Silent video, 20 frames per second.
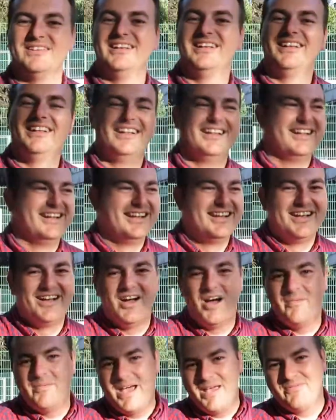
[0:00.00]

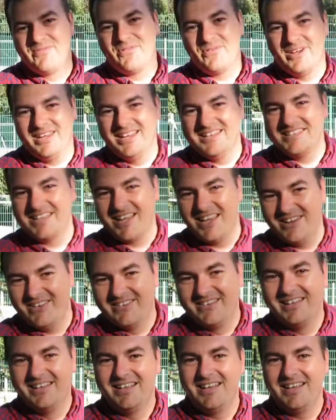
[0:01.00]
I met him three years ago.